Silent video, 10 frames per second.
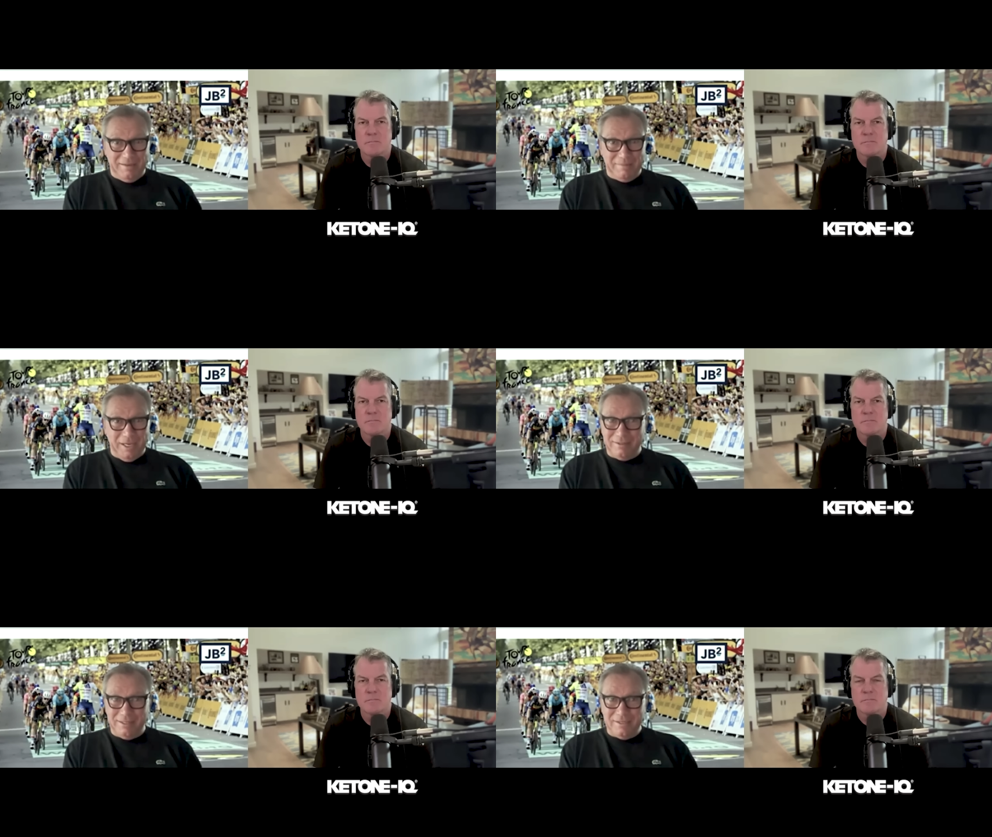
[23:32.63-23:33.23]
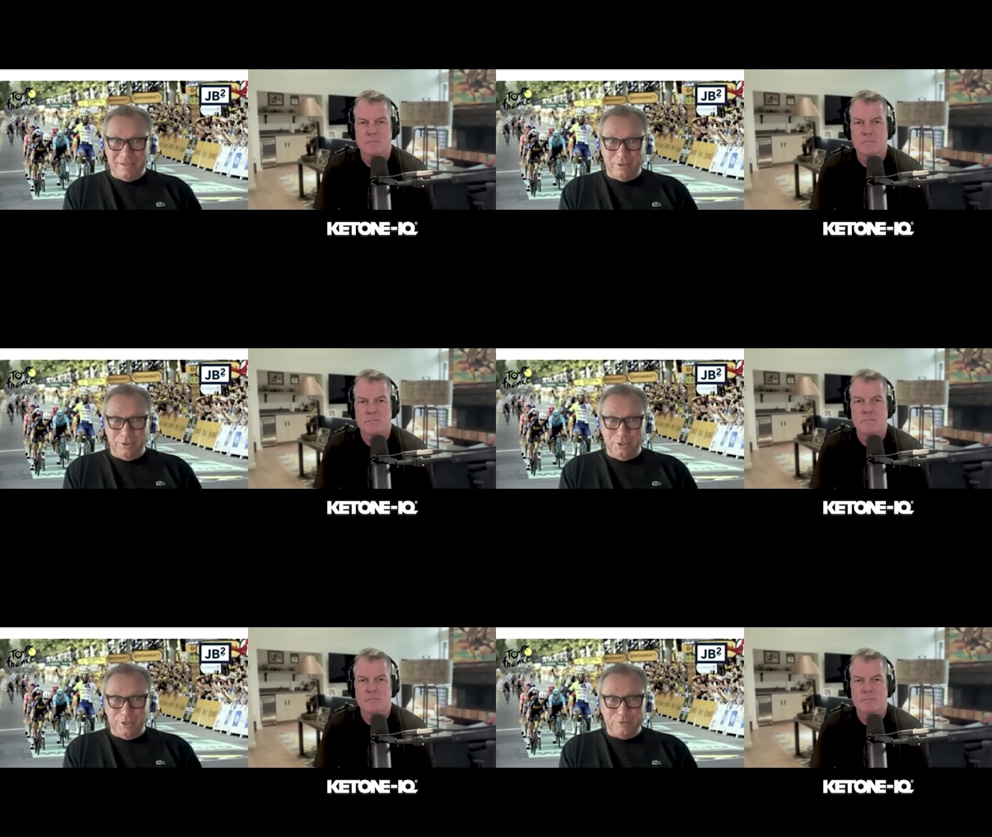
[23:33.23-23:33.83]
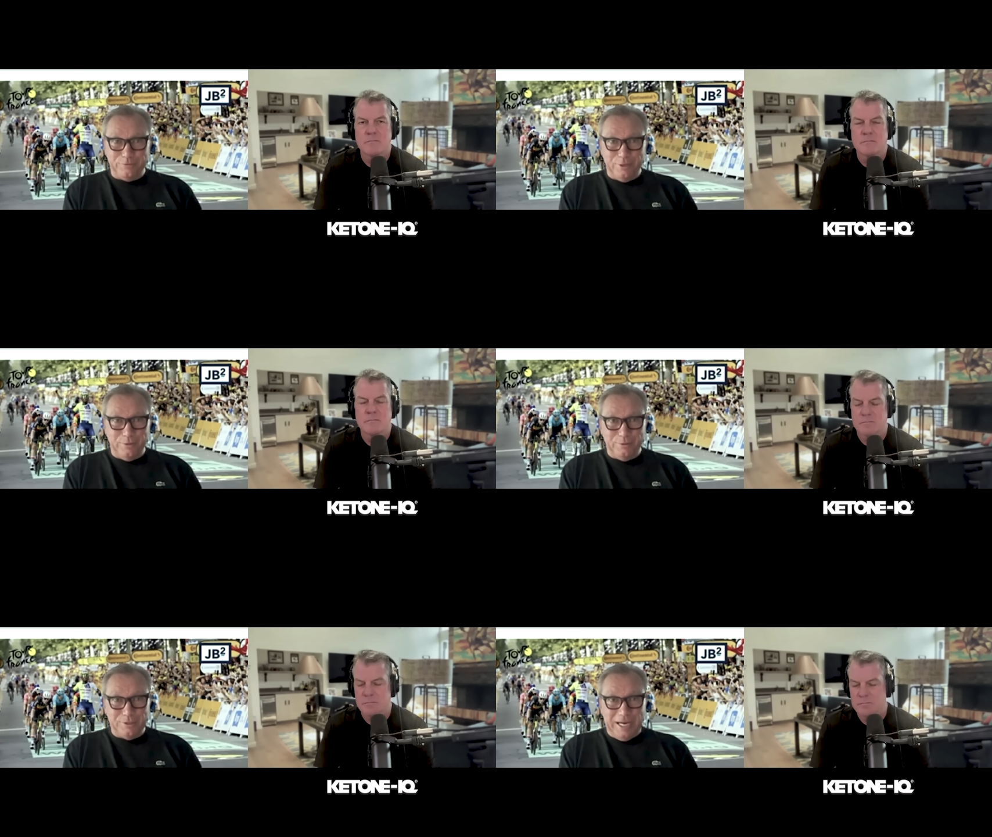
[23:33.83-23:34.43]
Speaker 1: but it's not good enough to follow
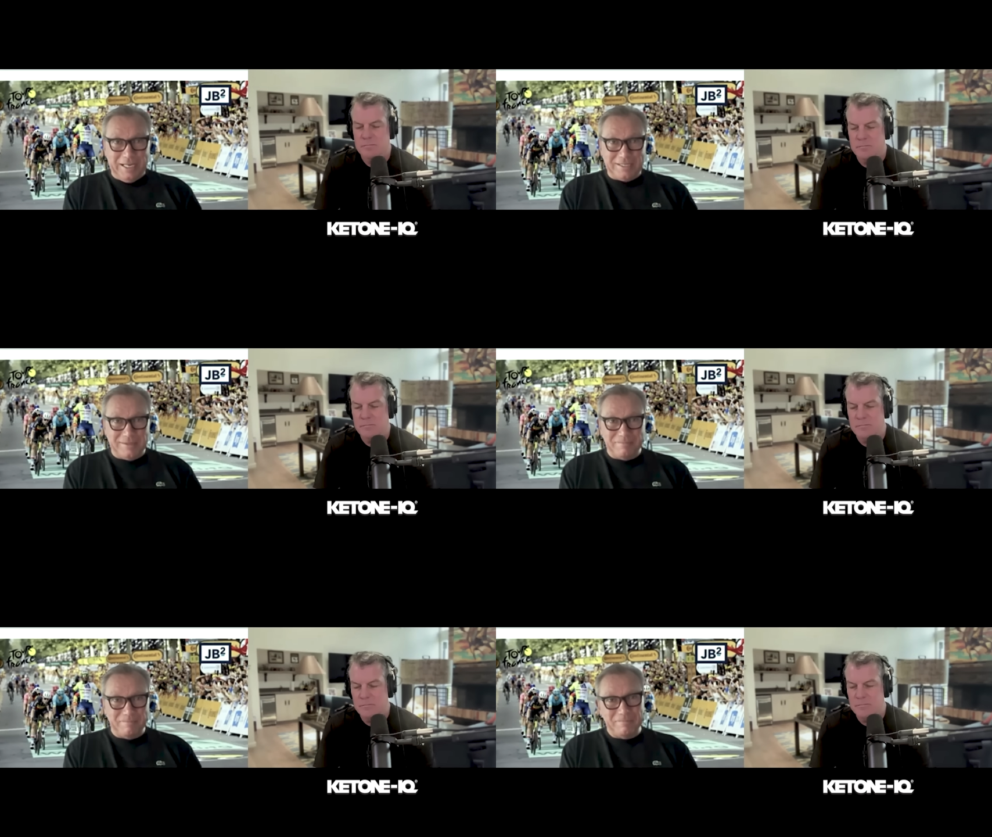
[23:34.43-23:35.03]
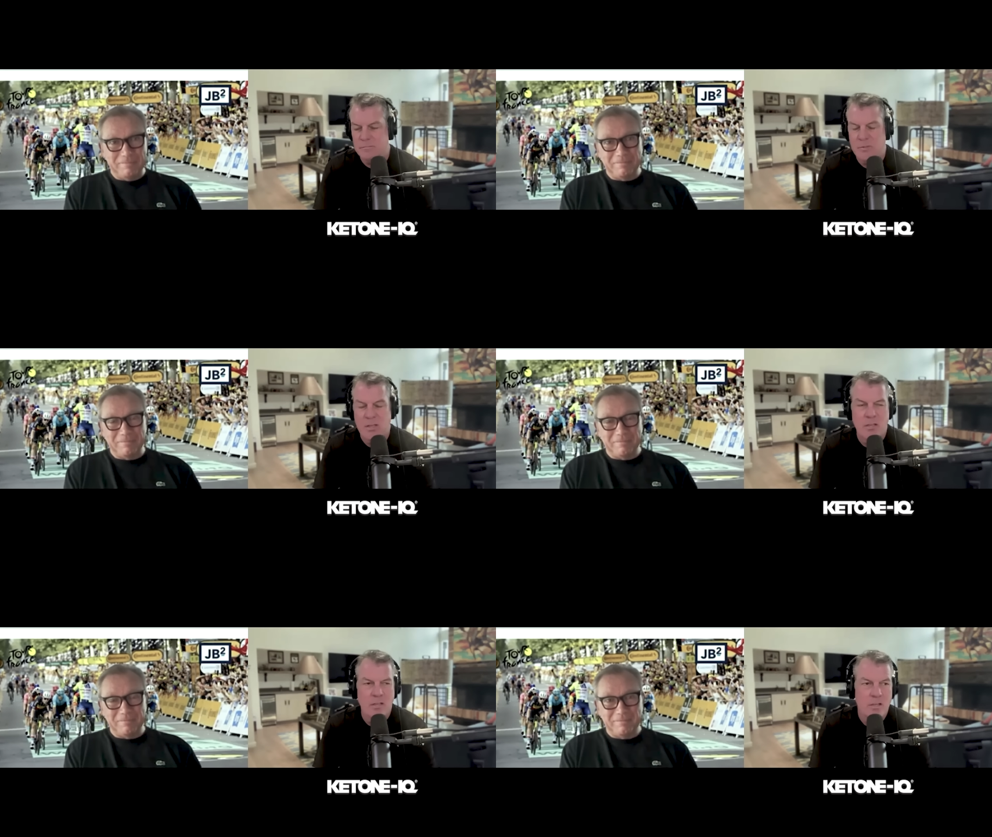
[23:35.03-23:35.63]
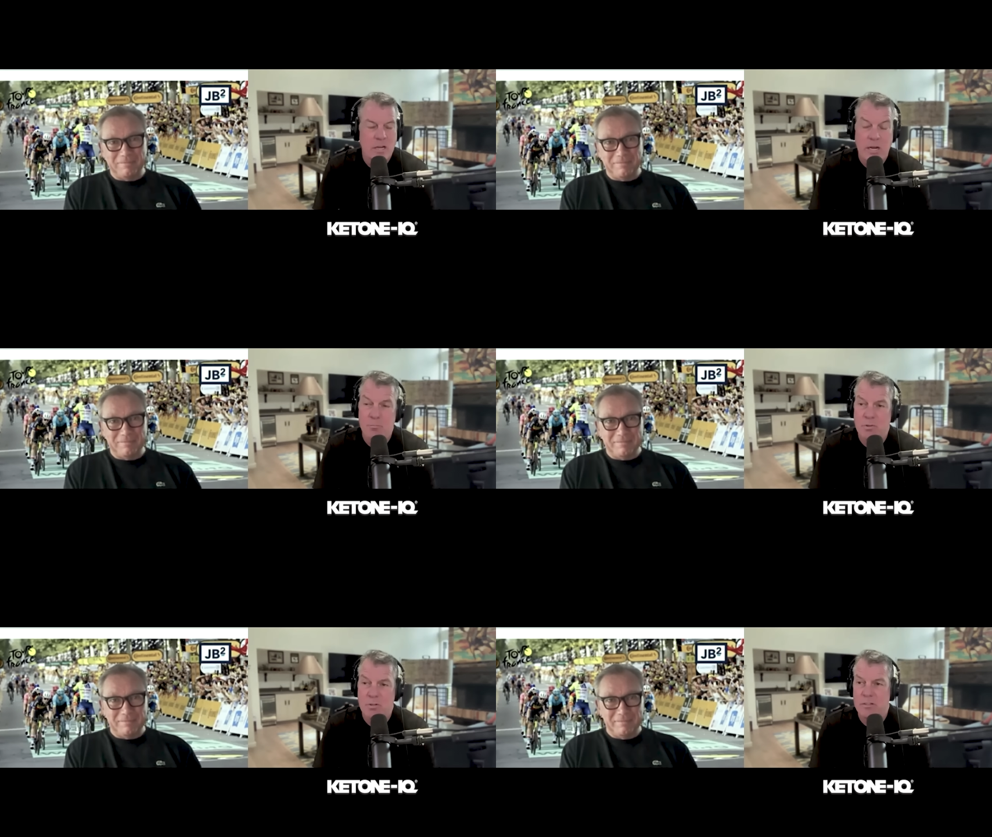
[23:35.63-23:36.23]
those guys
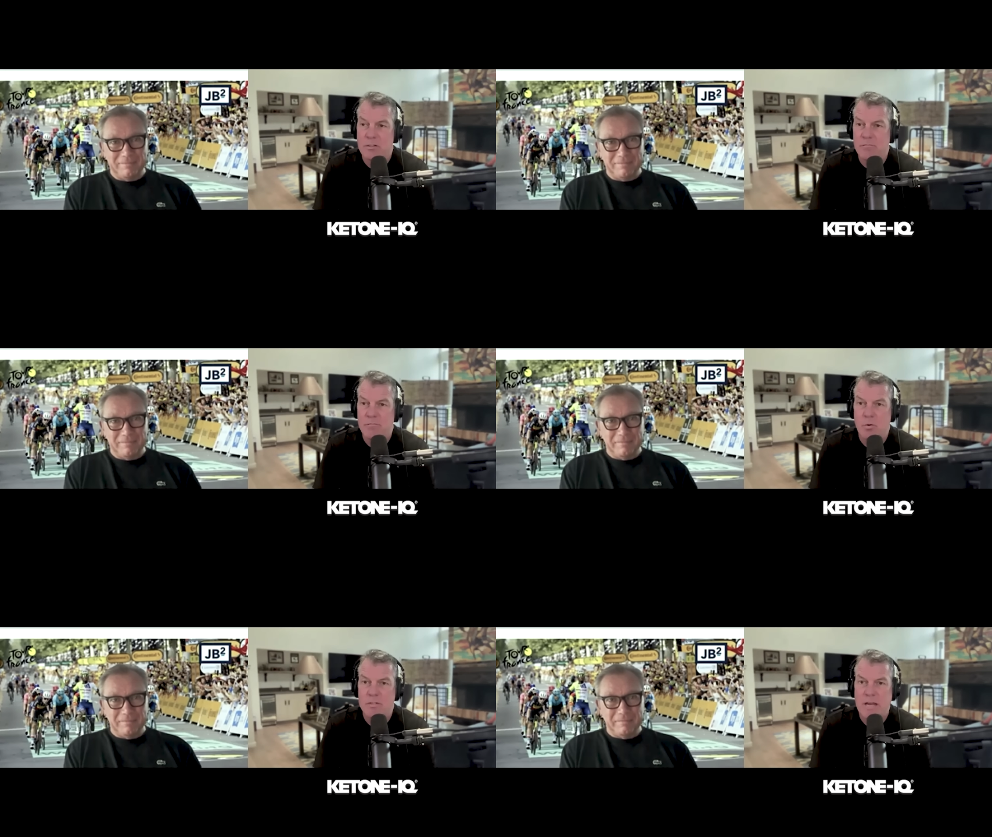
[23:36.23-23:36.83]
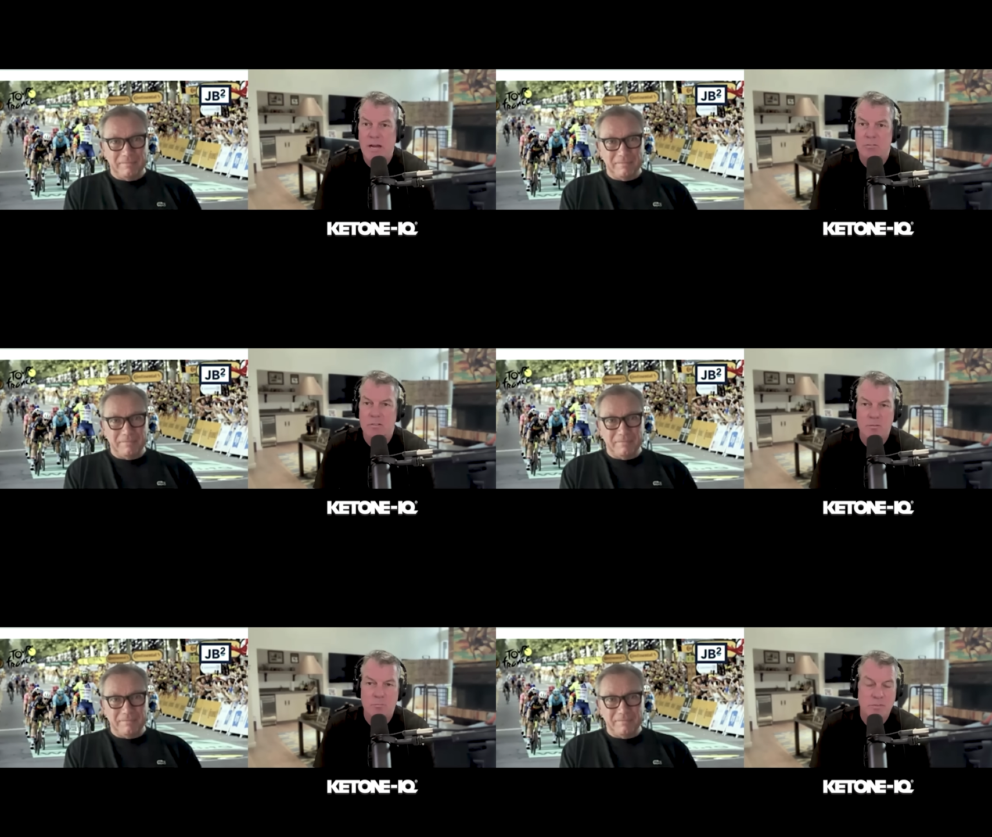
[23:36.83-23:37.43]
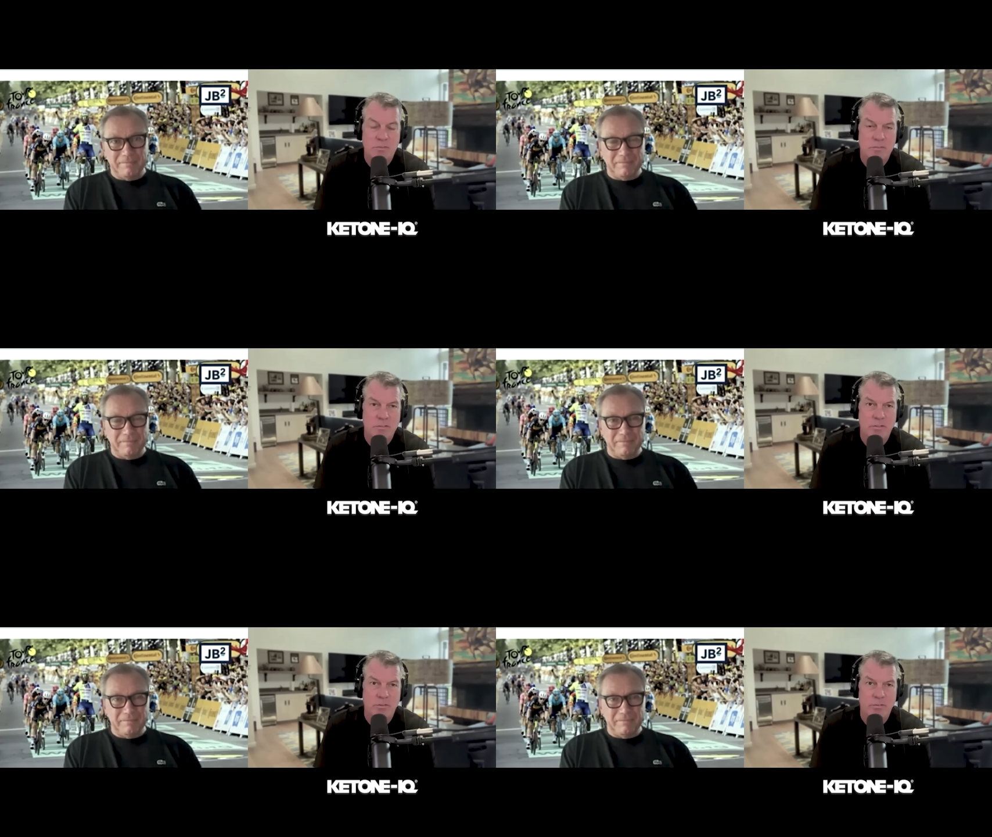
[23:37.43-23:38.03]
Speaker 2: I'm really looking forward to outcomes
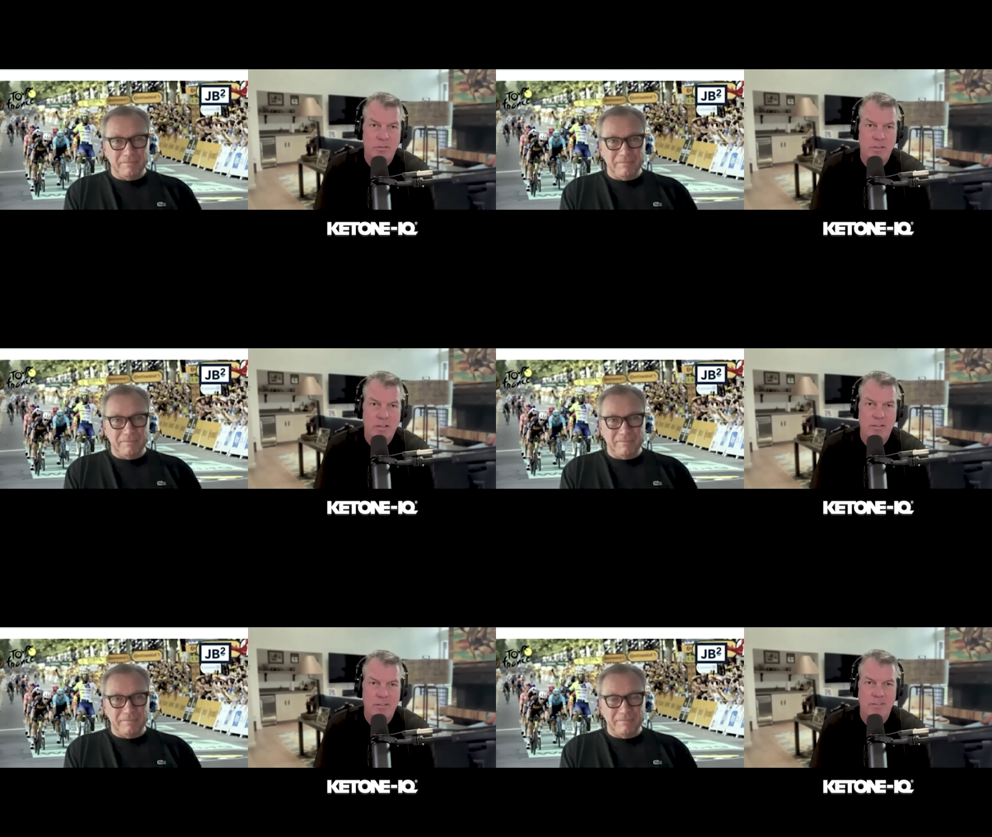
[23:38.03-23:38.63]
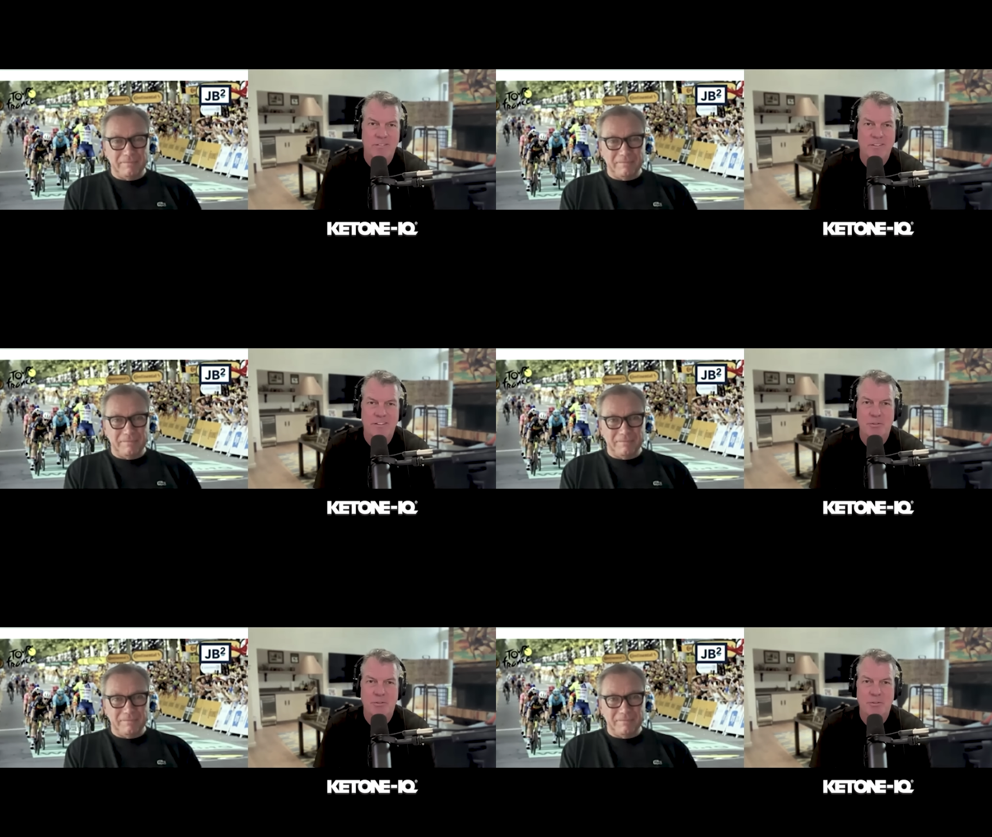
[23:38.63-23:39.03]
too, uh, in